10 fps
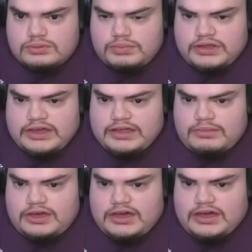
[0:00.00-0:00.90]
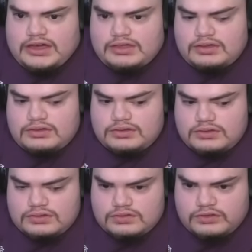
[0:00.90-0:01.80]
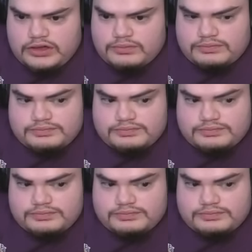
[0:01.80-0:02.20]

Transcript: Banana Man! Two down.